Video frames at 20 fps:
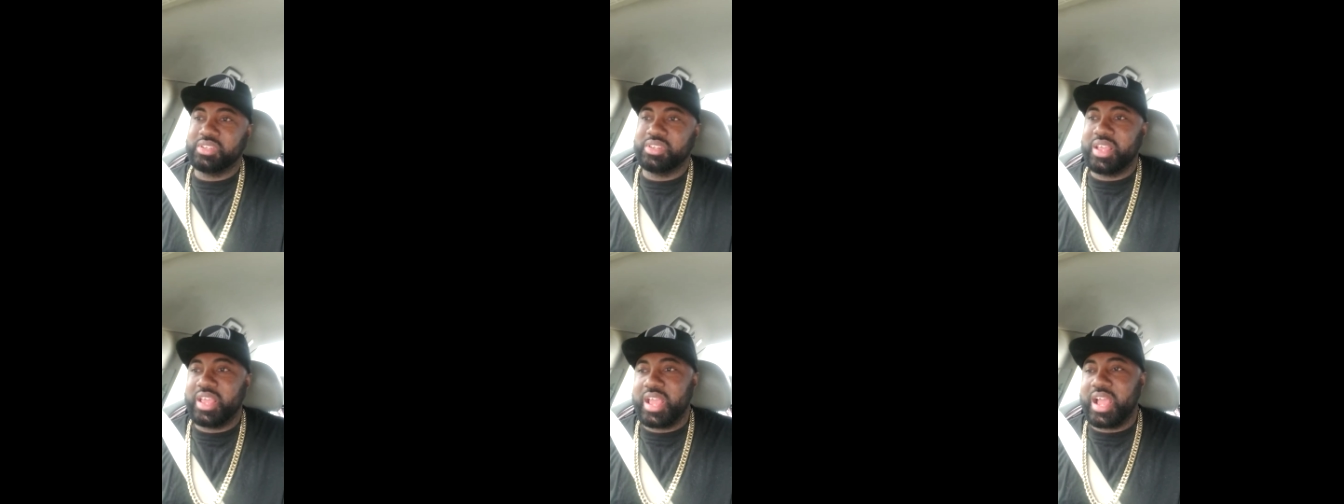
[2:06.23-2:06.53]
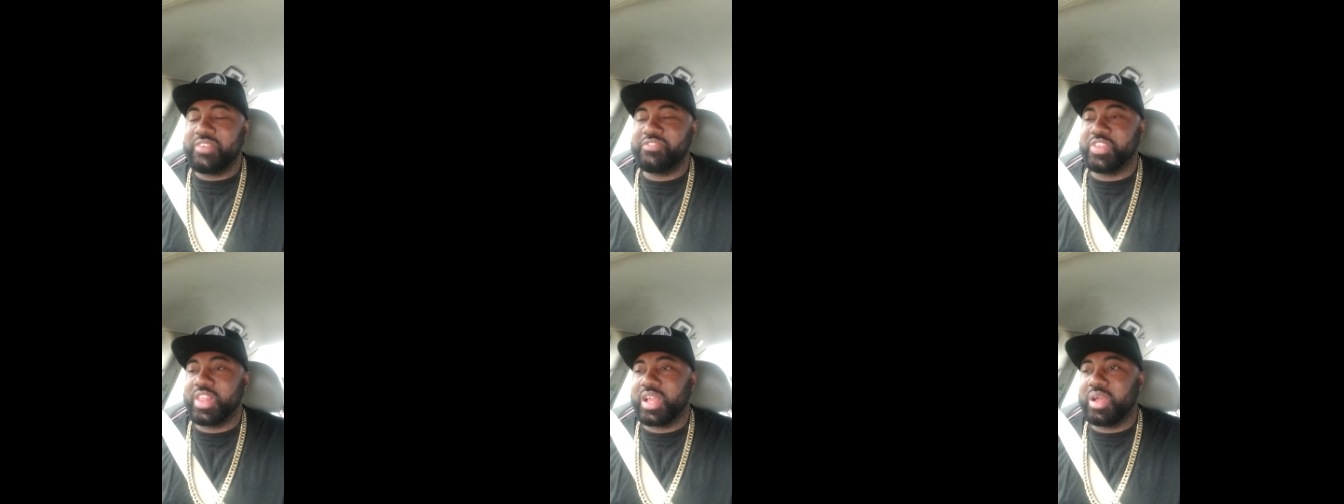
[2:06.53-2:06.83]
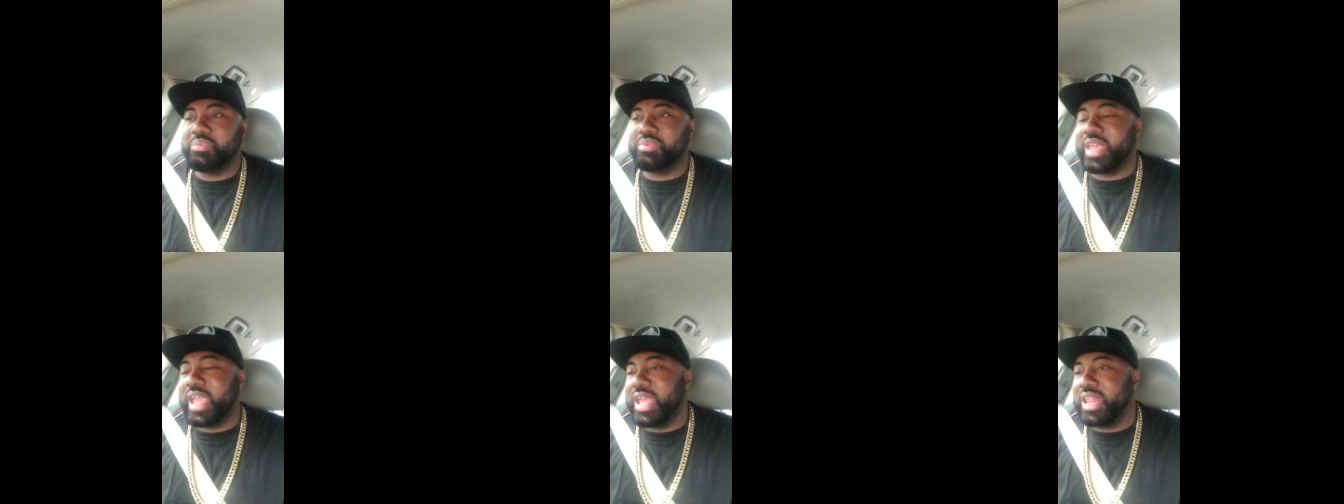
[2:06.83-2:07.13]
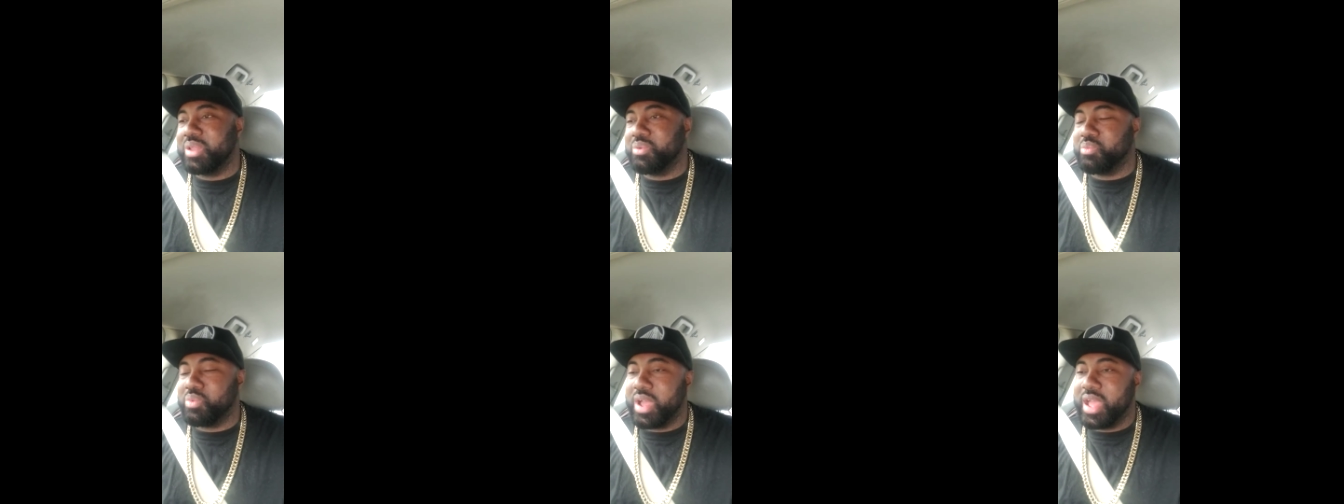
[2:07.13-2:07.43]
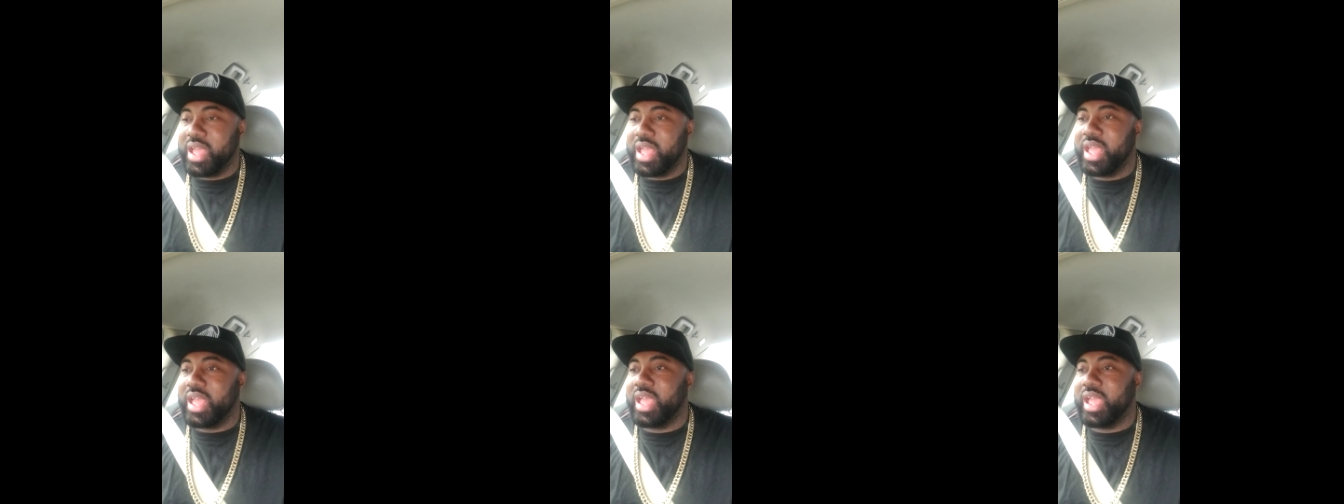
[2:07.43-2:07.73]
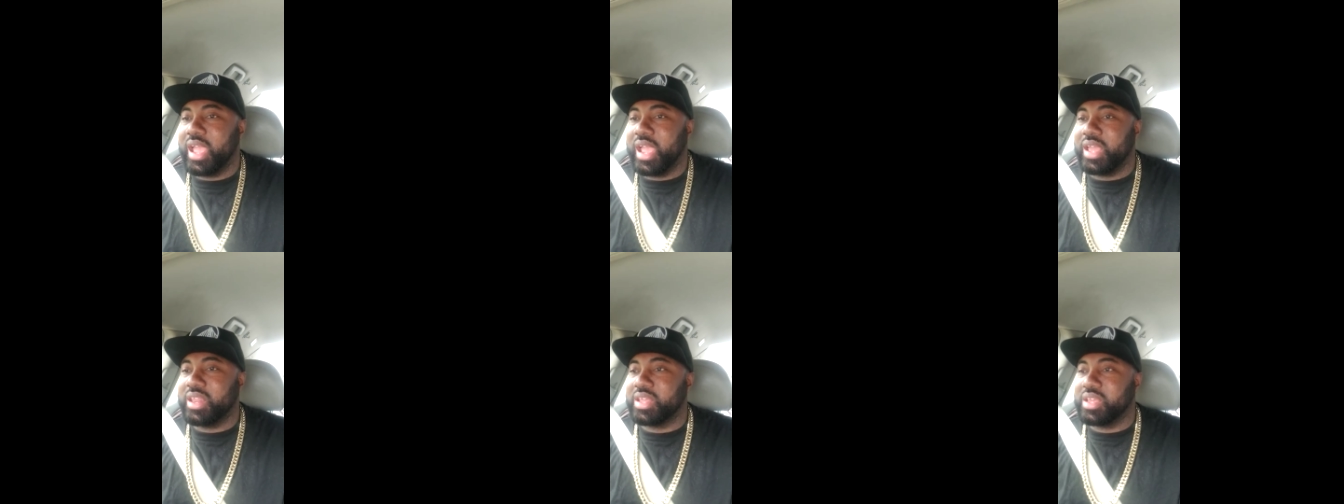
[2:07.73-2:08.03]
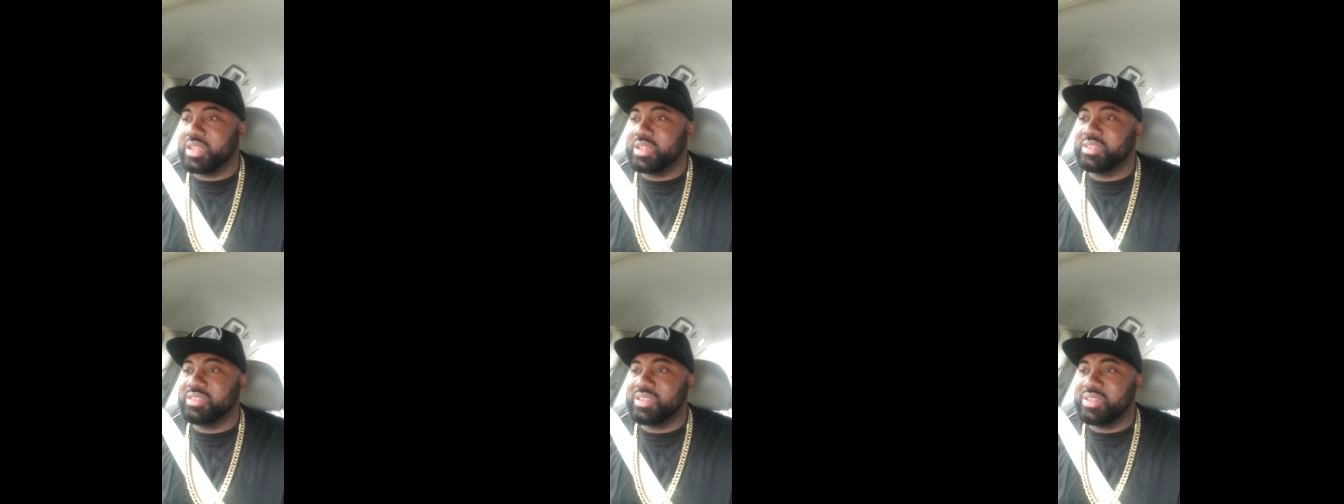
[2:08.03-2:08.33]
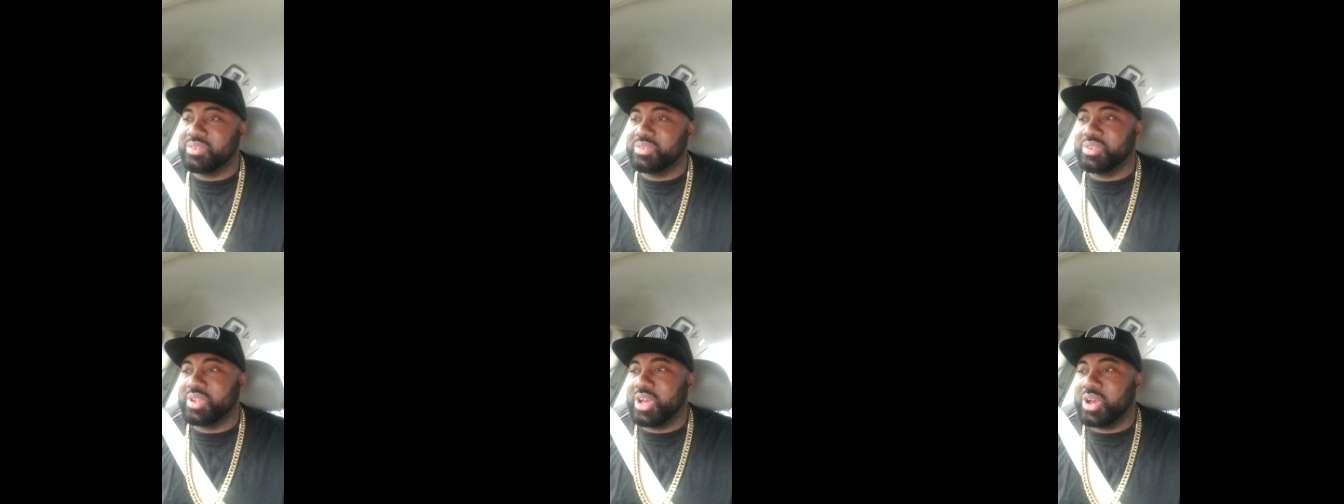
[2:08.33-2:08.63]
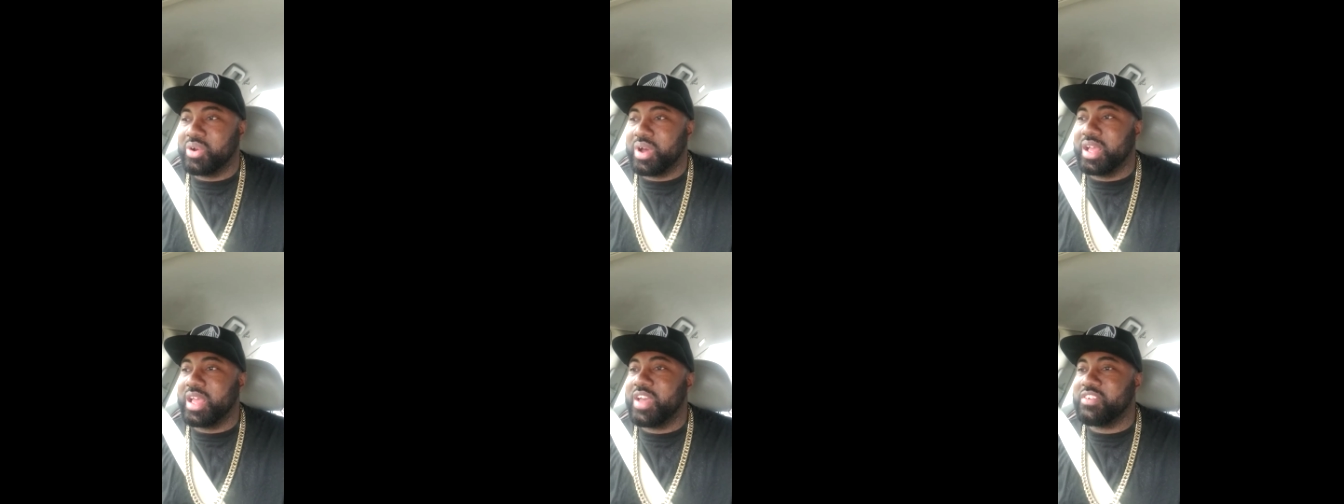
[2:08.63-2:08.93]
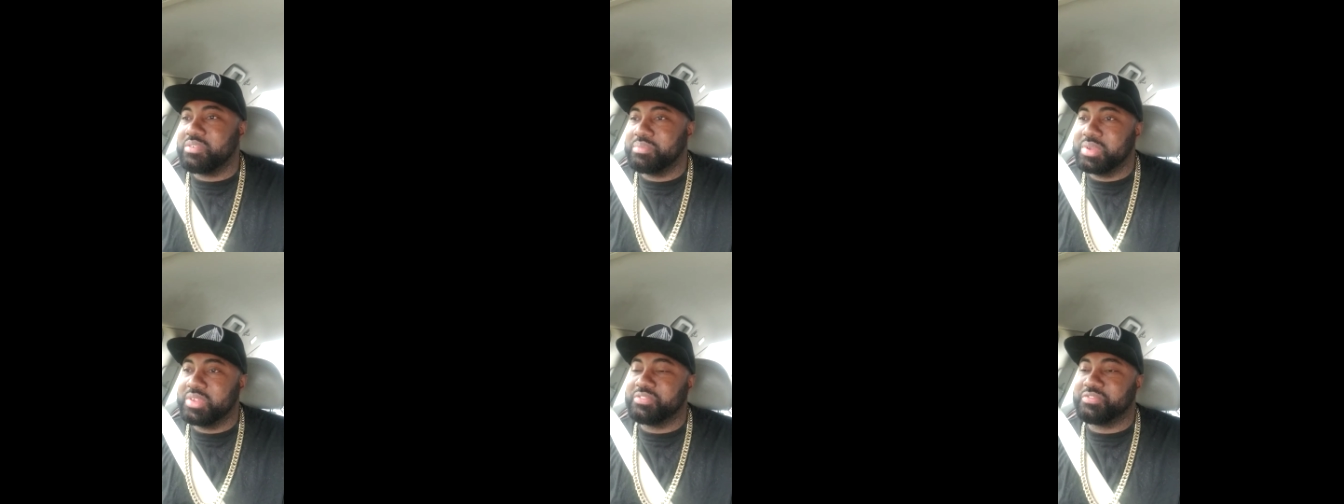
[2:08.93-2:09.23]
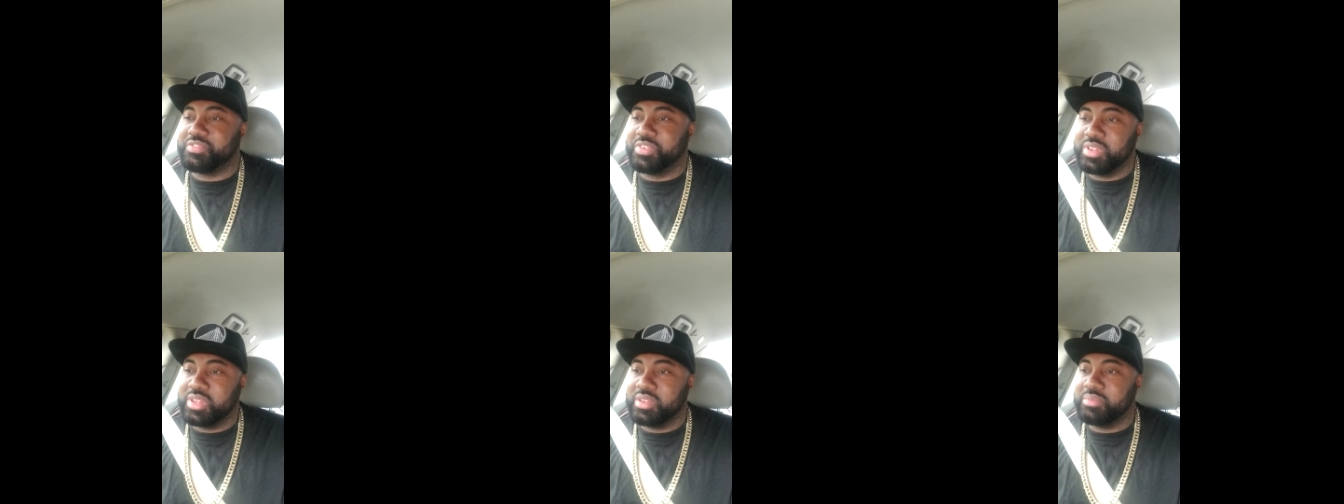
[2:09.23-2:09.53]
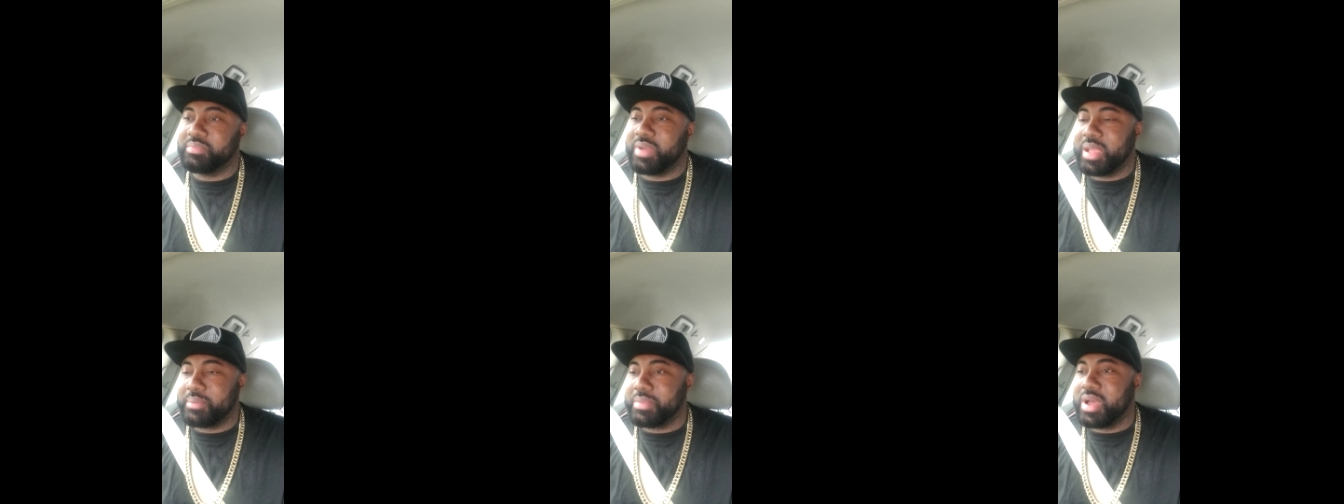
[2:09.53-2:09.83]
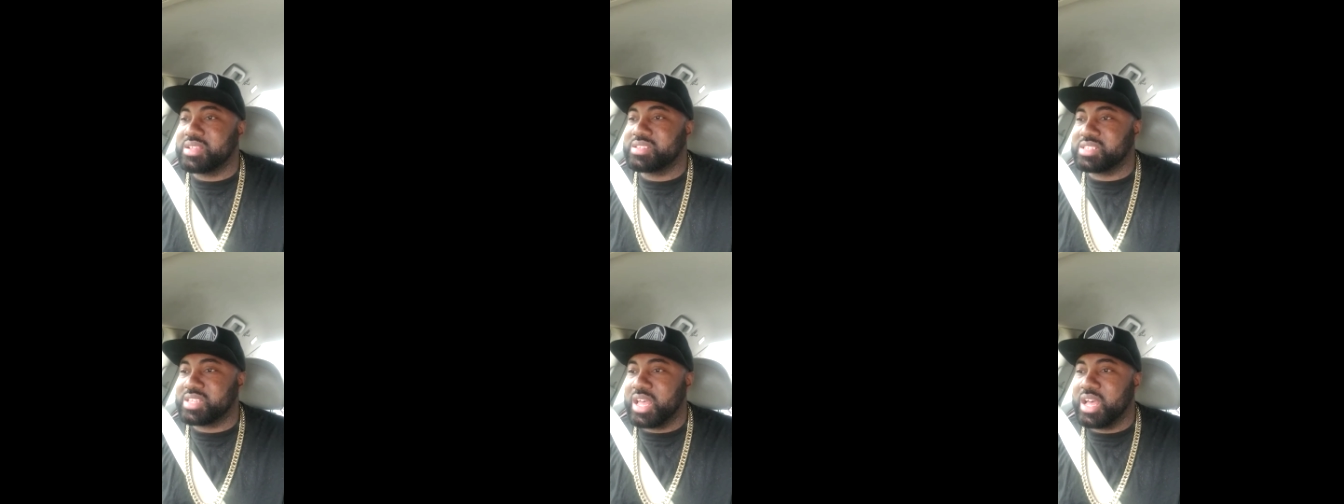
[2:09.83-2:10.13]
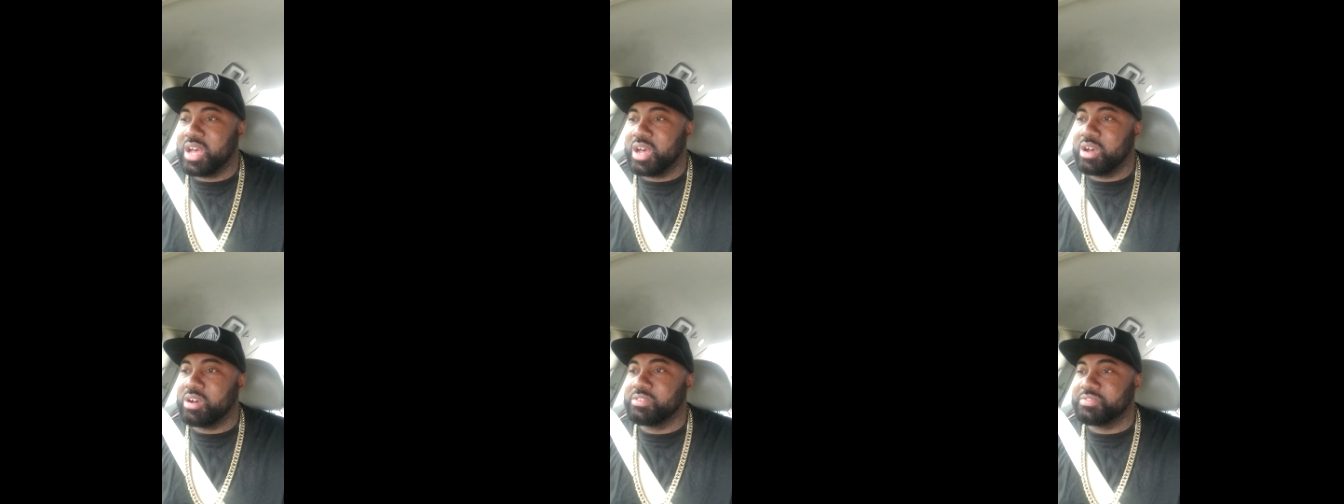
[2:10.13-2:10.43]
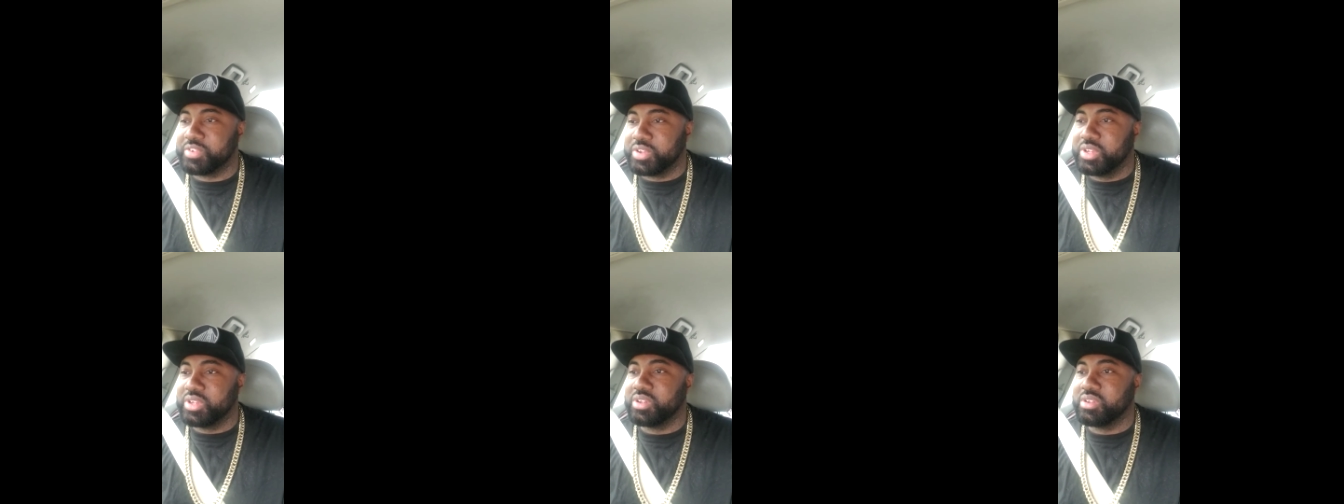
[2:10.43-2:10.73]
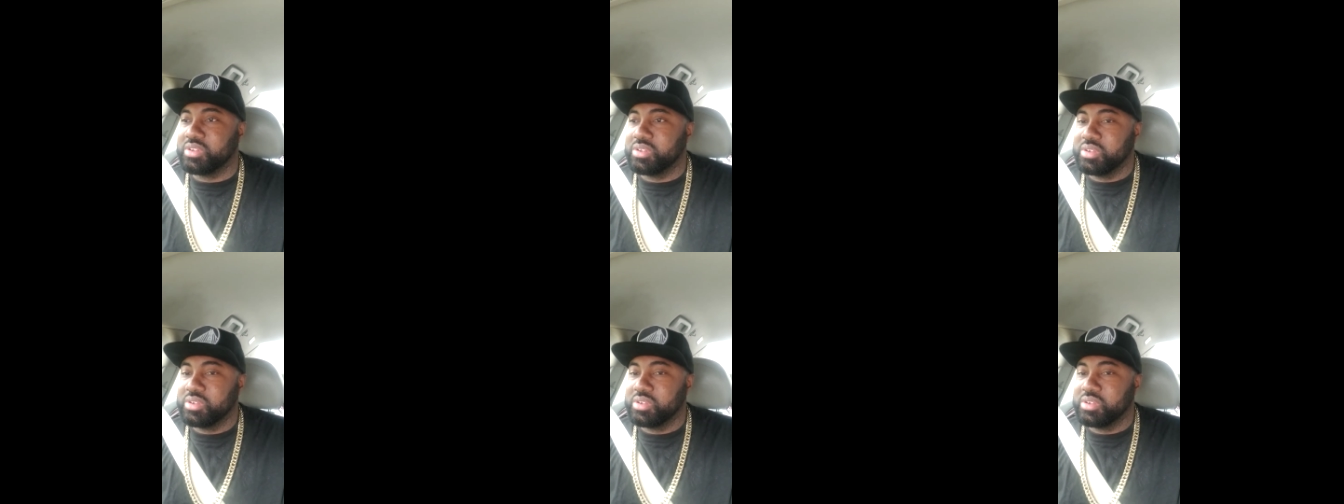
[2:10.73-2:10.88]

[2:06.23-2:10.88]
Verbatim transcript: and I feel like I'm gaining weight, and I don't know, I haven't been feeling like myself, and